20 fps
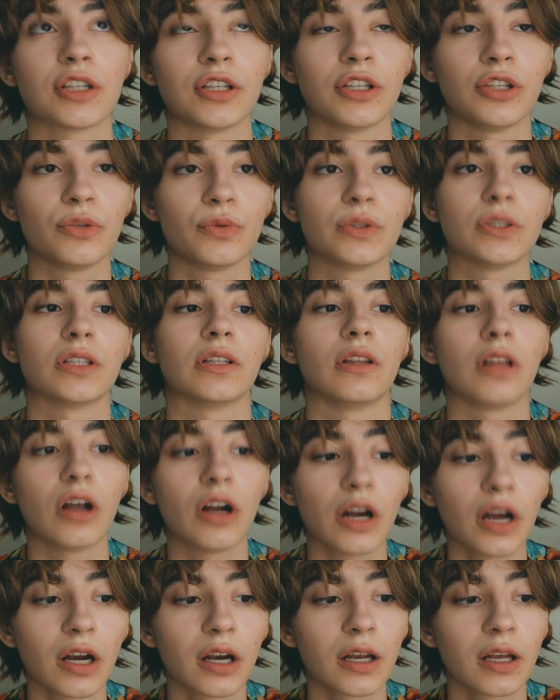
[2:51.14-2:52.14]
new to
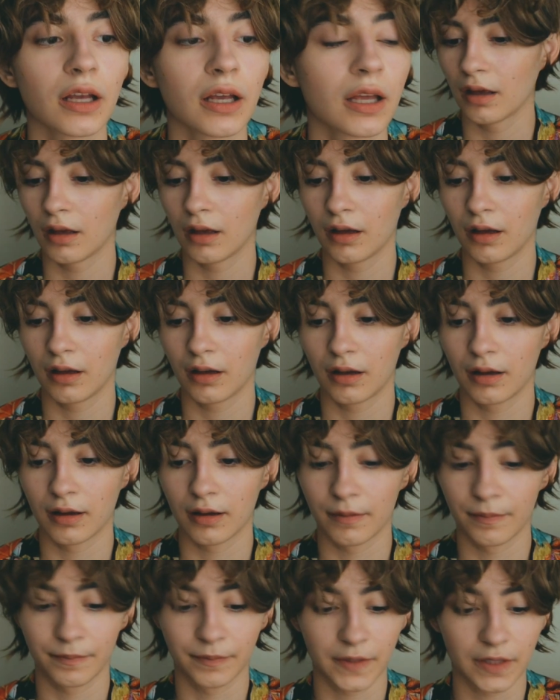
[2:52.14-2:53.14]
learn.
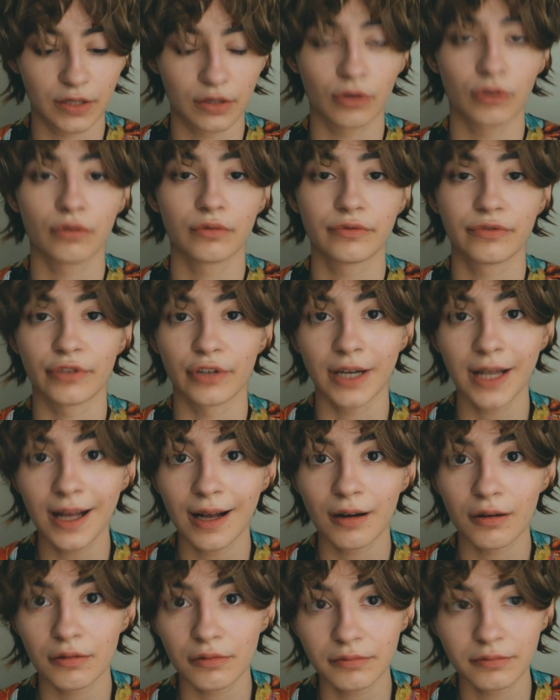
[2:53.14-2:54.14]
So for
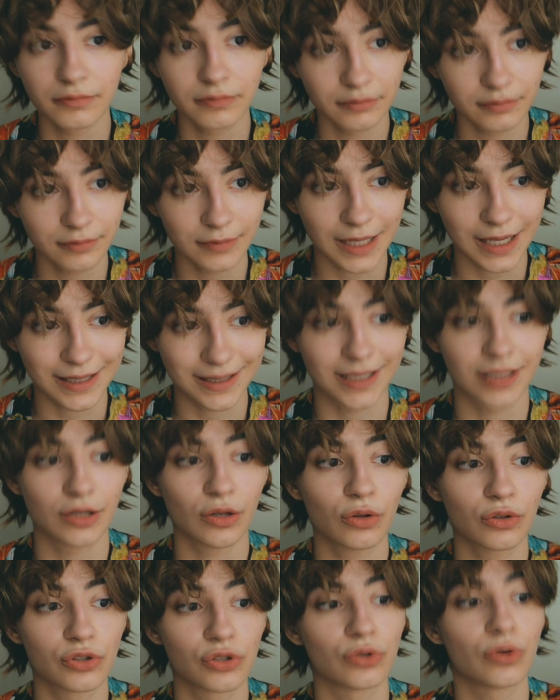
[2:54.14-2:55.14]
now, as I
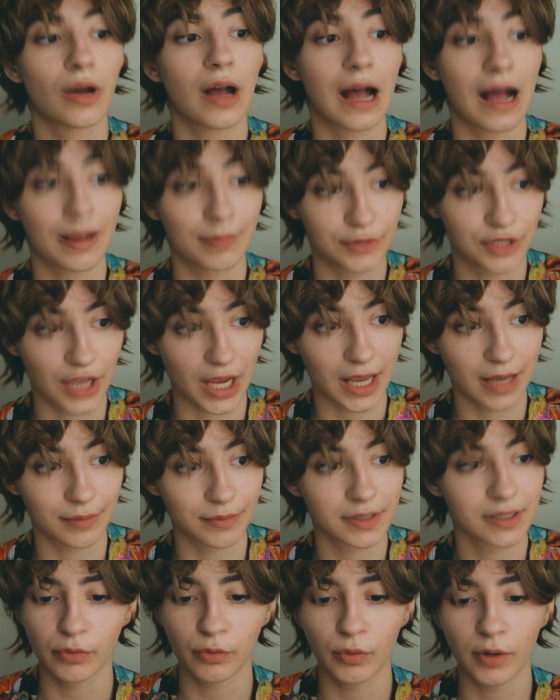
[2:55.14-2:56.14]
told you, I'm
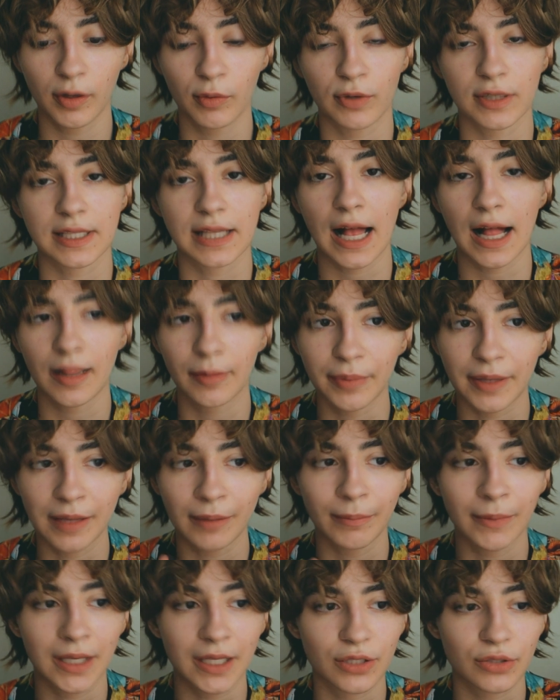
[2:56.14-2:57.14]
James. What was
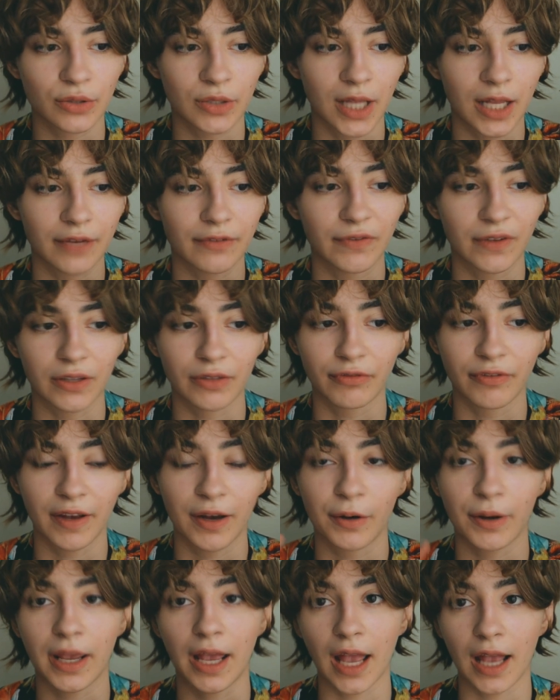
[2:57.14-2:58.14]
helping me to not feel
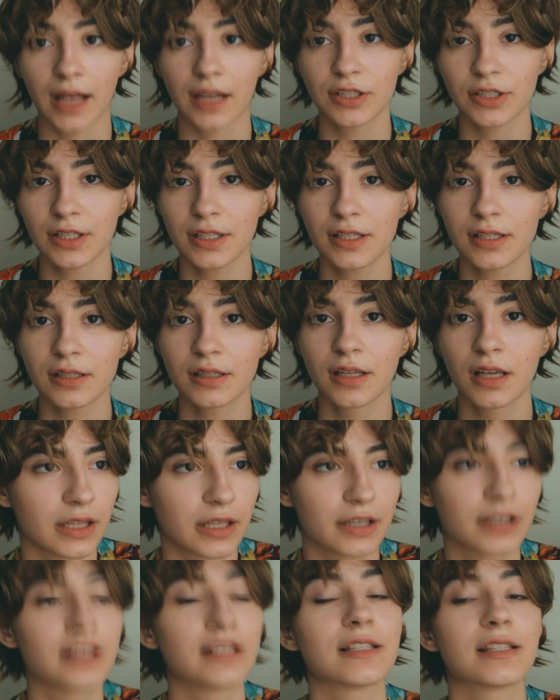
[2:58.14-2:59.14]
very anxious,
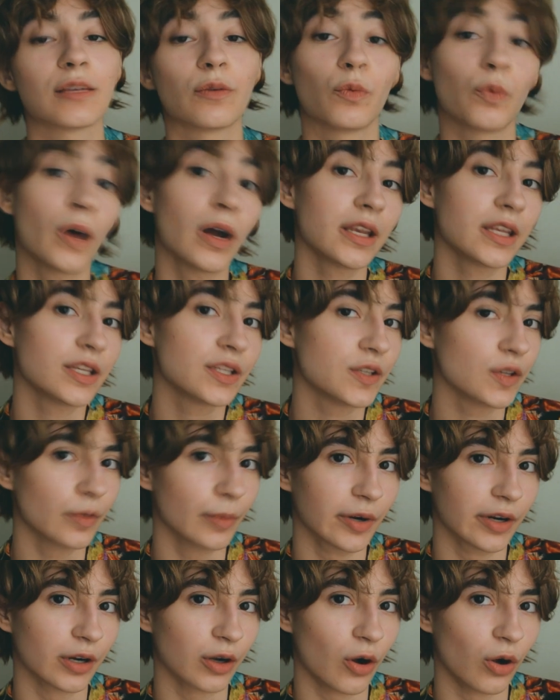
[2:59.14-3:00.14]
there is one
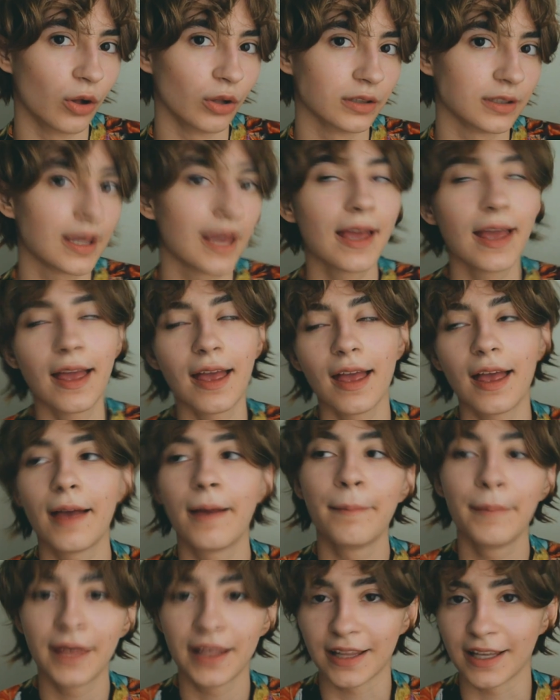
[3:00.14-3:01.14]
YouTuber called
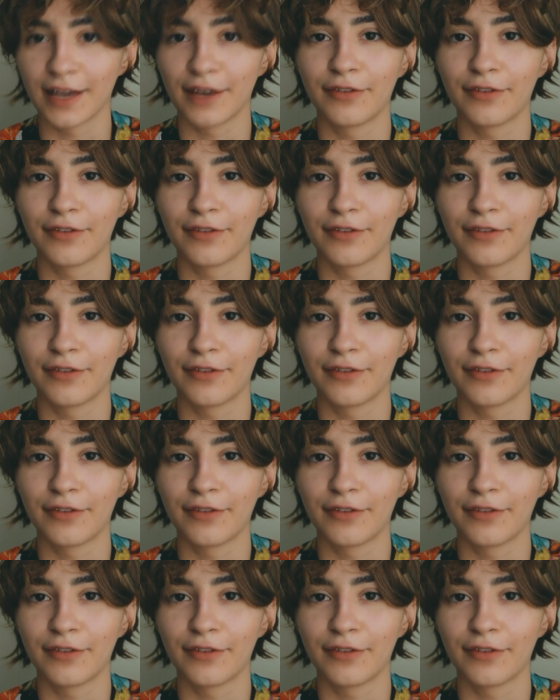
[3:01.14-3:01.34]
Emilia